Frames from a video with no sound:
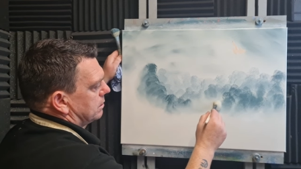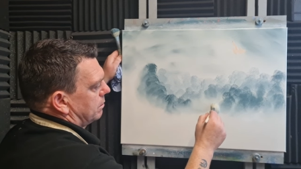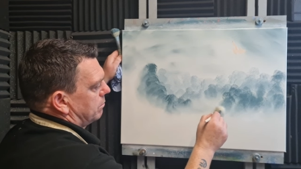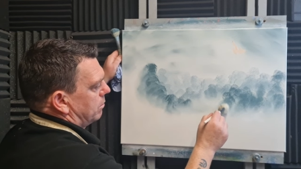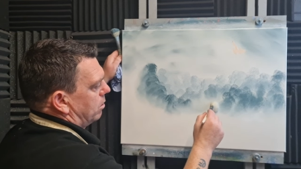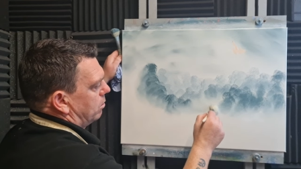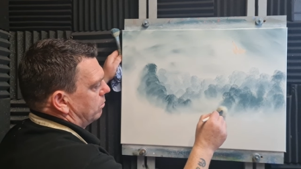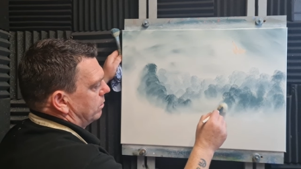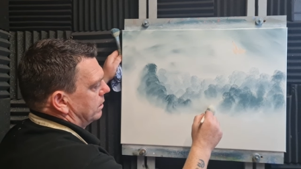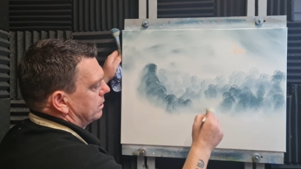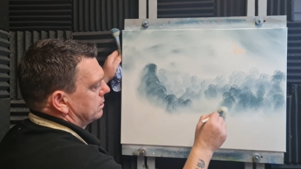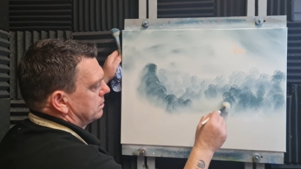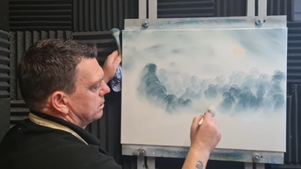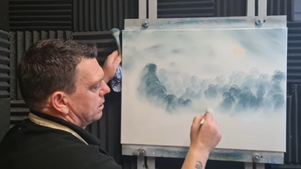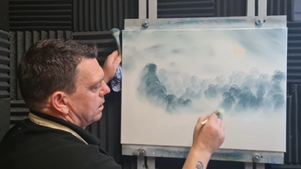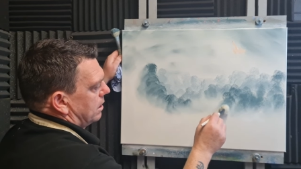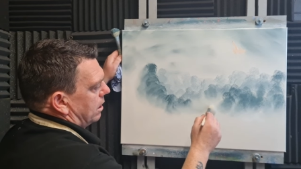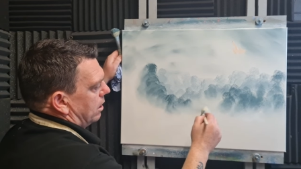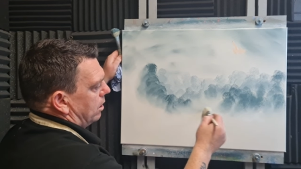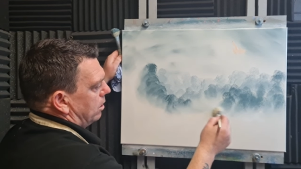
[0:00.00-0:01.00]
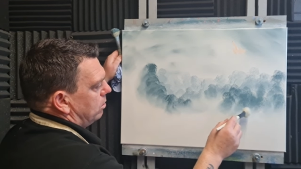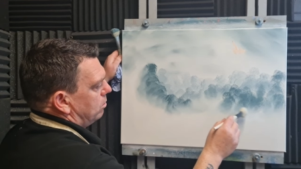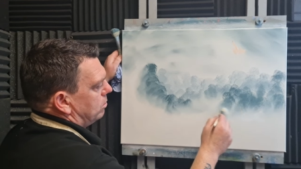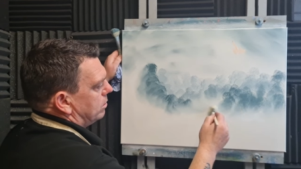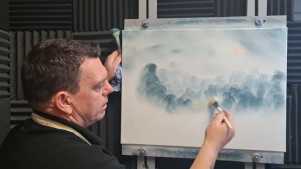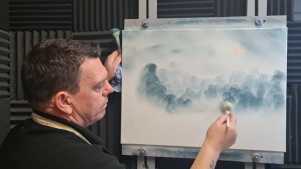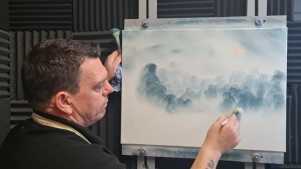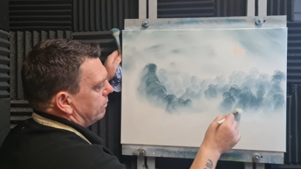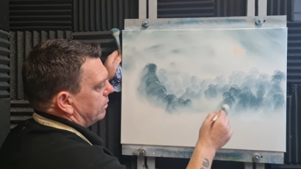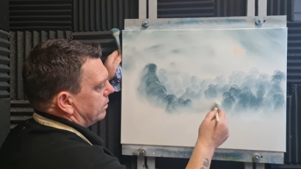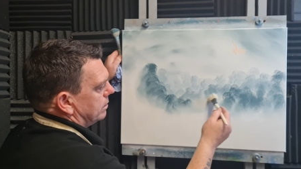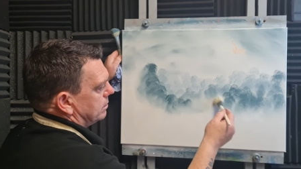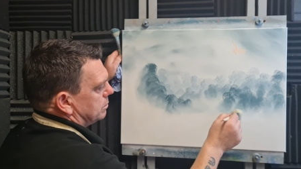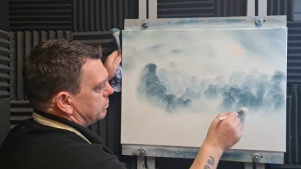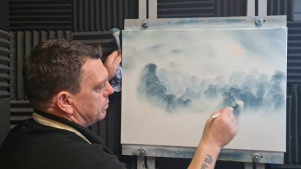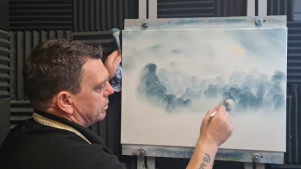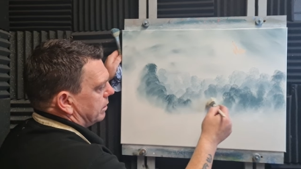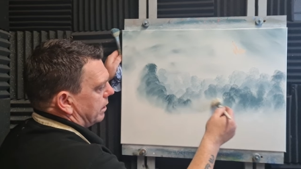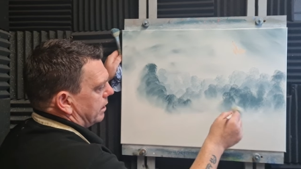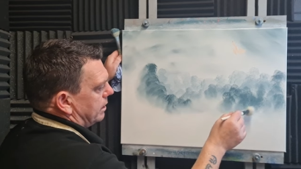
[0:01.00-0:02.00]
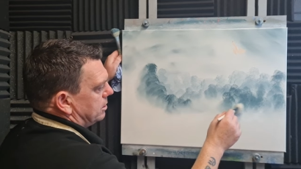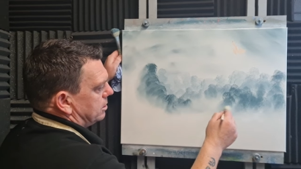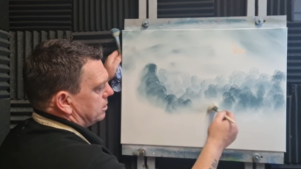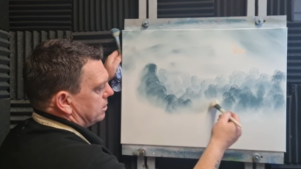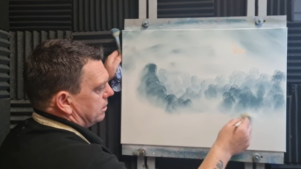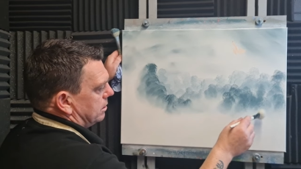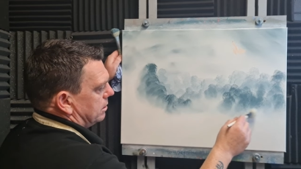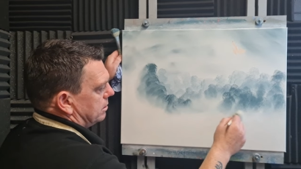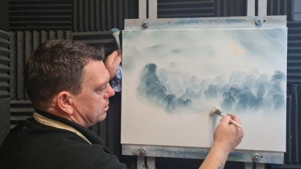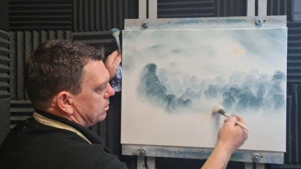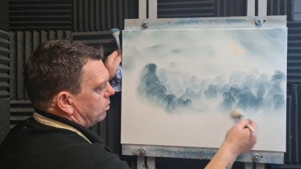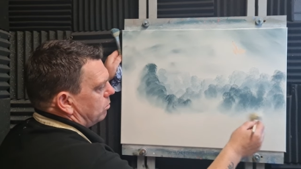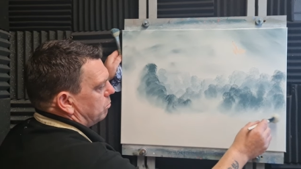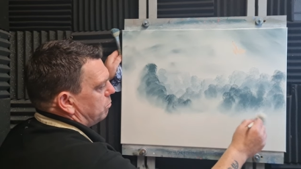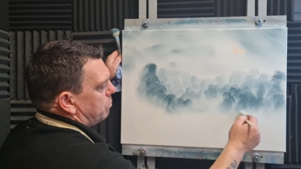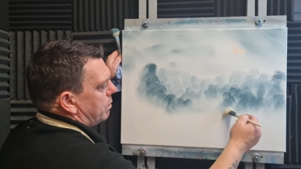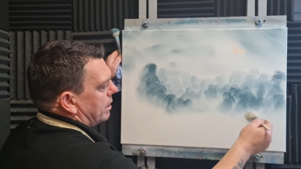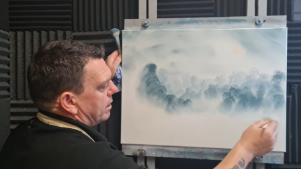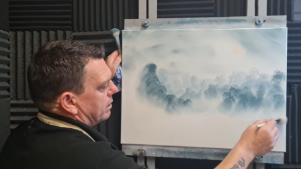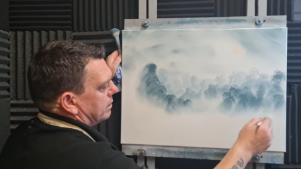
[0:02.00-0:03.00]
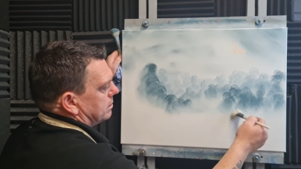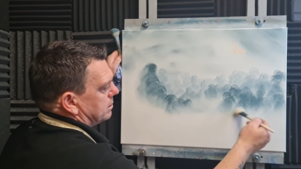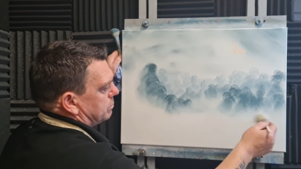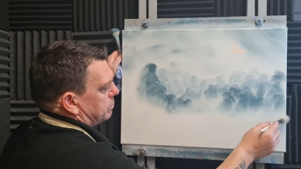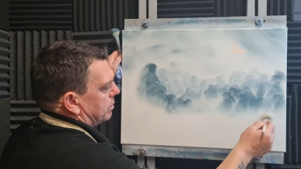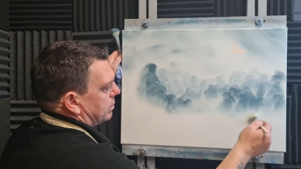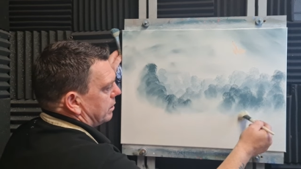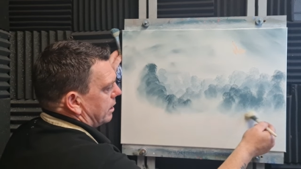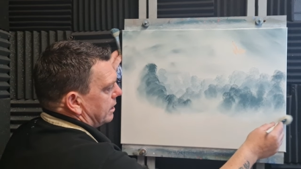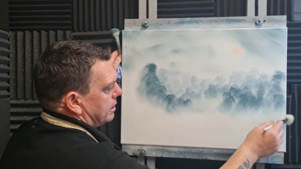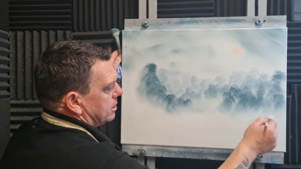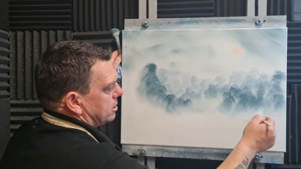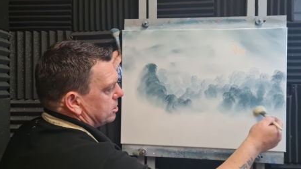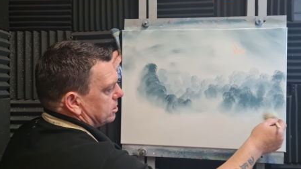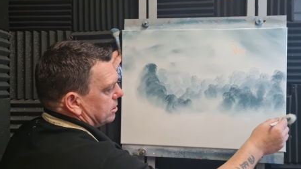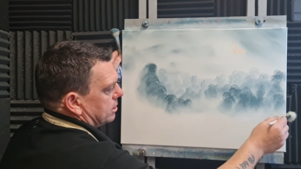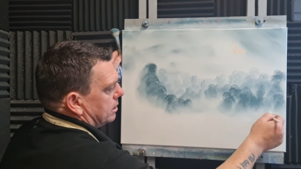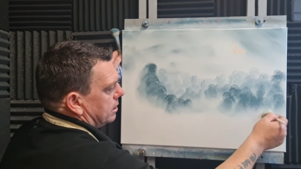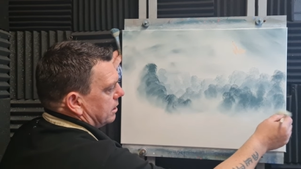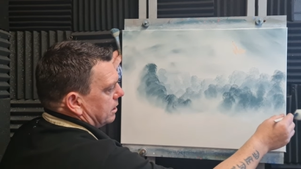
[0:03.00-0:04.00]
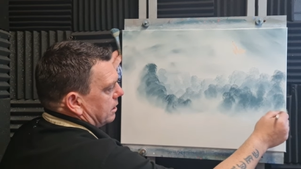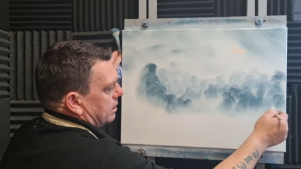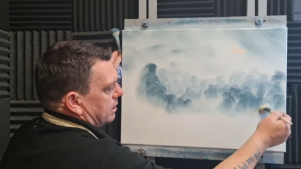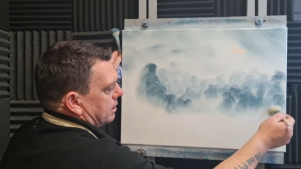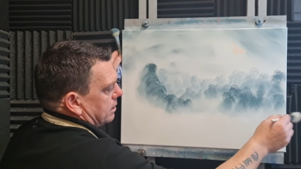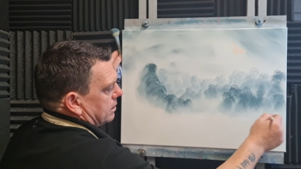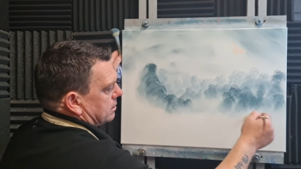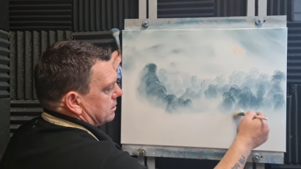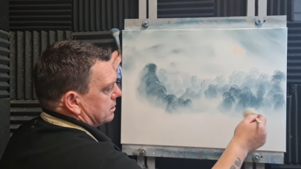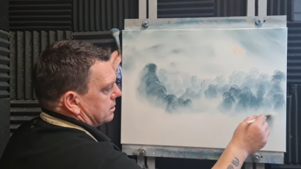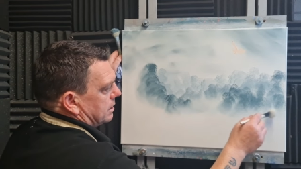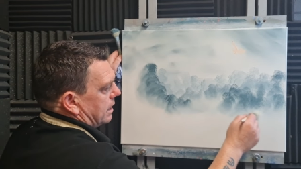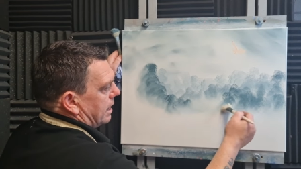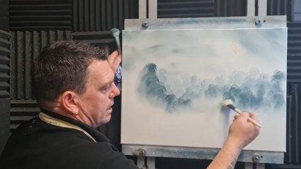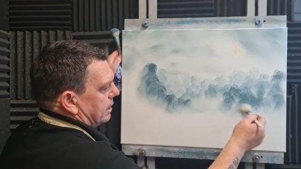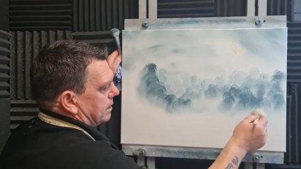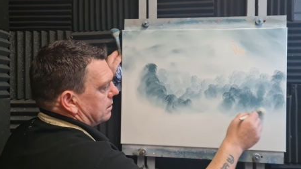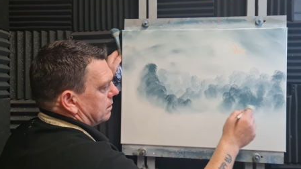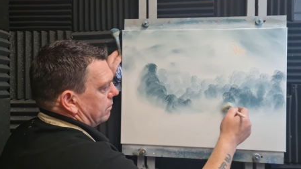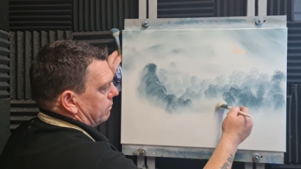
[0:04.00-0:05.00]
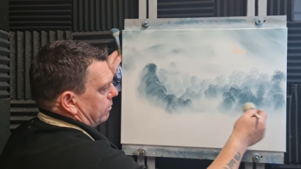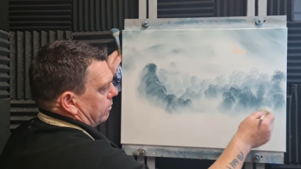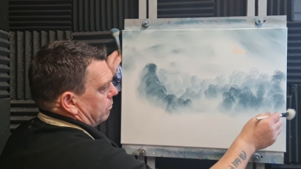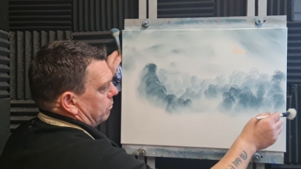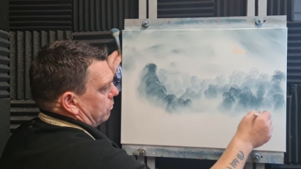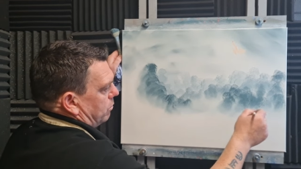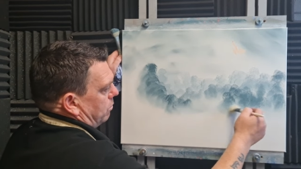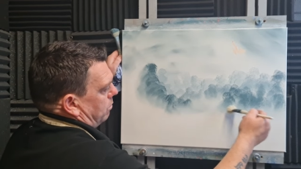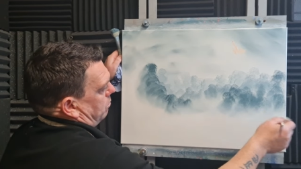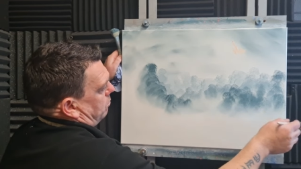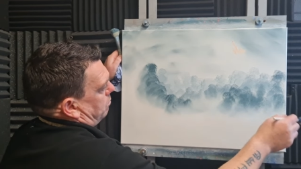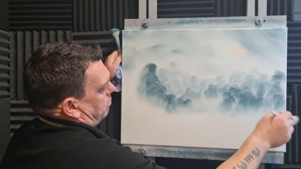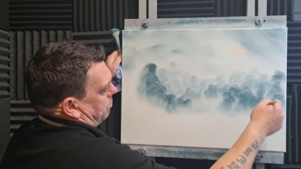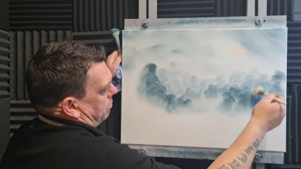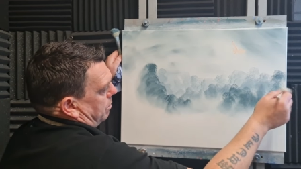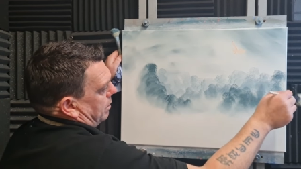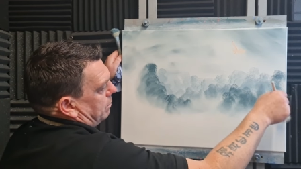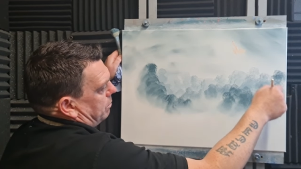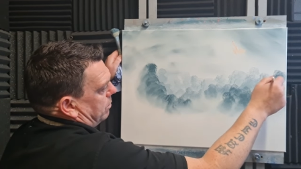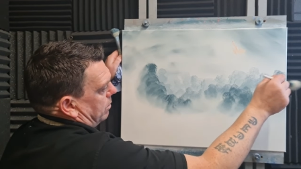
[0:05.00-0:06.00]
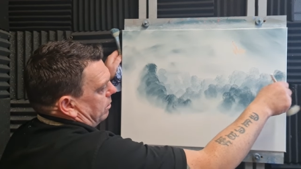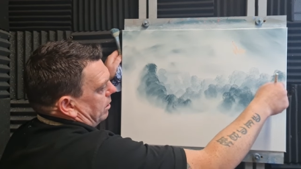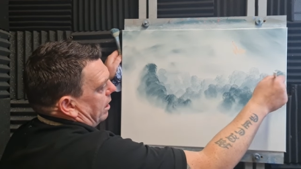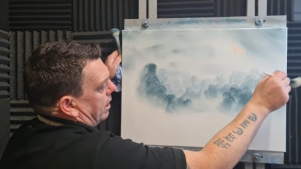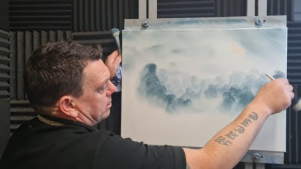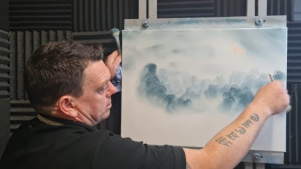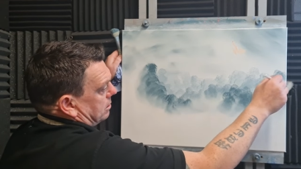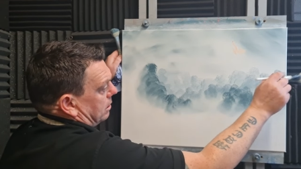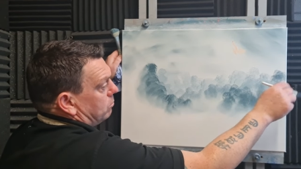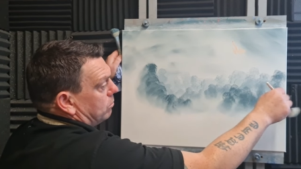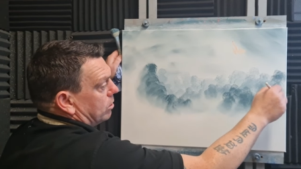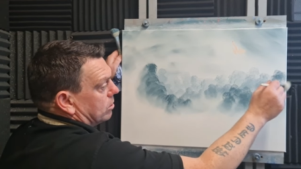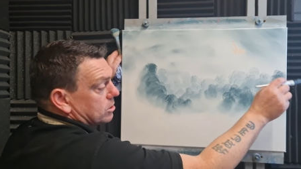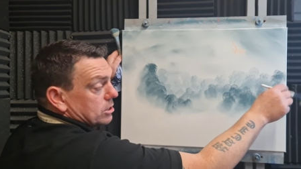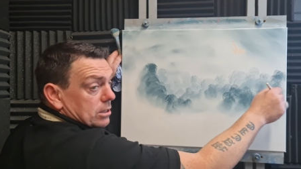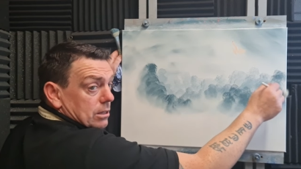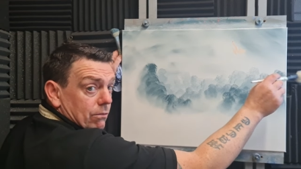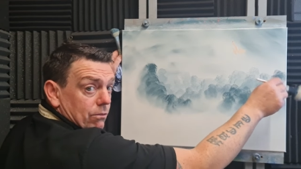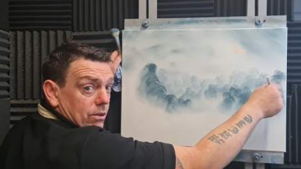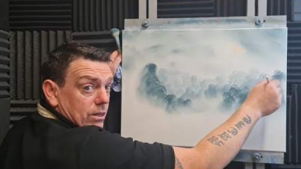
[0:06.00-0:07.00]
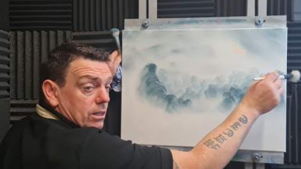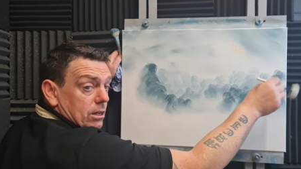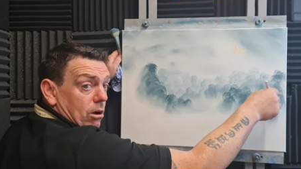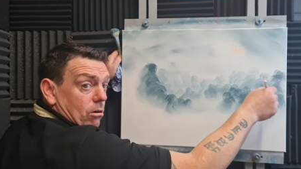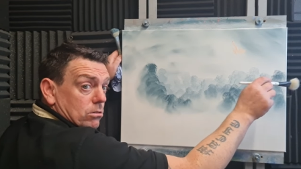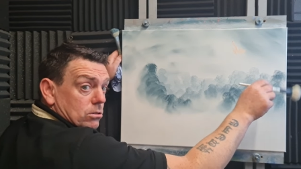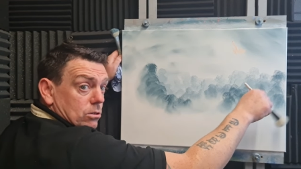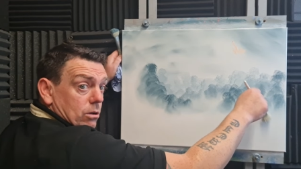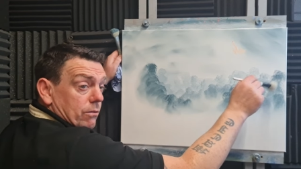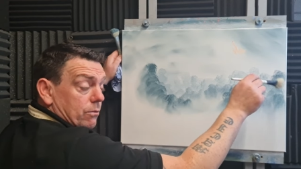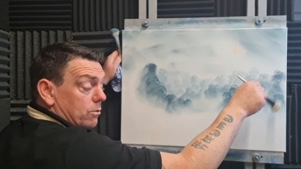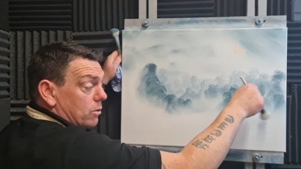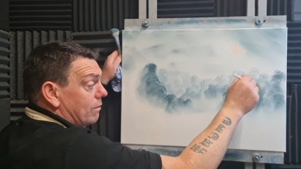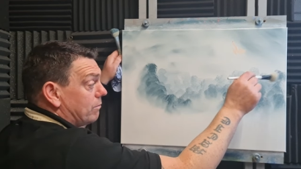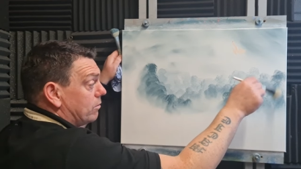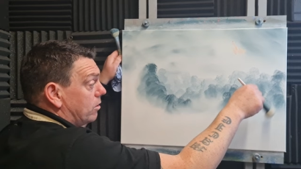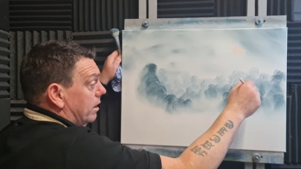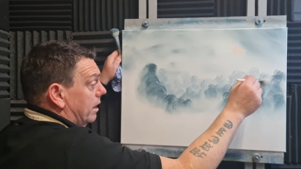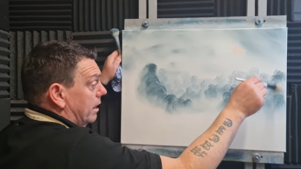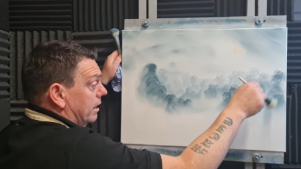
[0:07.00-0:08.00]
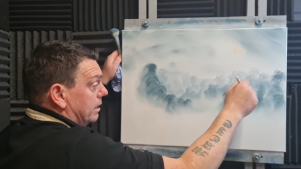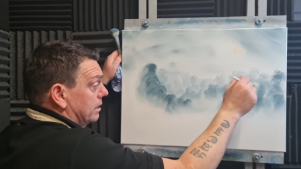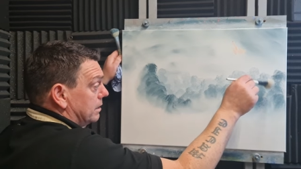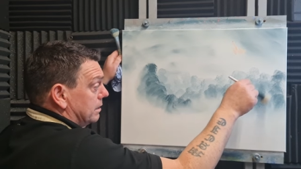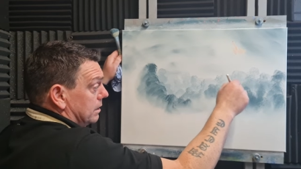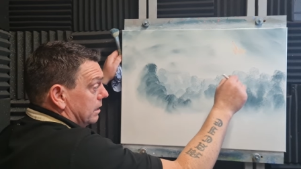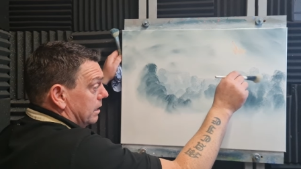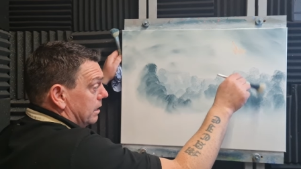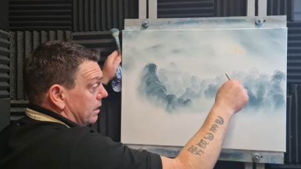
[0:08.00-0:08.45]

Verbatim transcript: I'm always looking for inspiration, and there's no better inspiration to take than from people who are actually watching the video. So if you have got any